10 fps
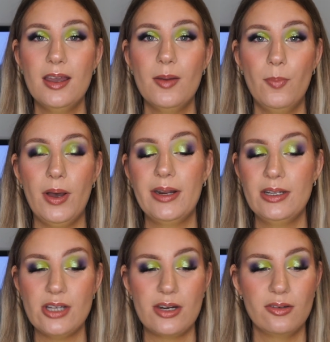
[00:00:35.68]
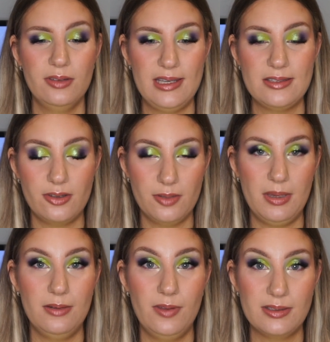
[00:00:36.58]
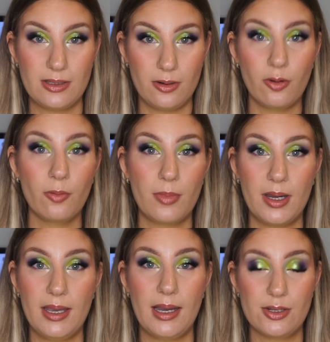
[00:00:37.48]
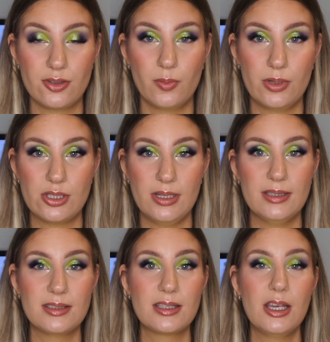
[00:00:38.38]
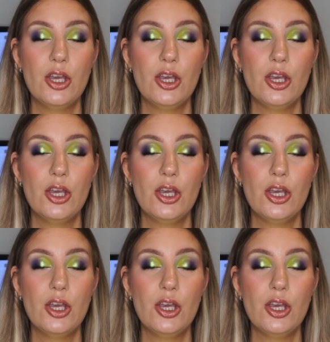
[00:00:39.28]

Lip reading: but in general these are the main things that are on my eyeshadow wish list.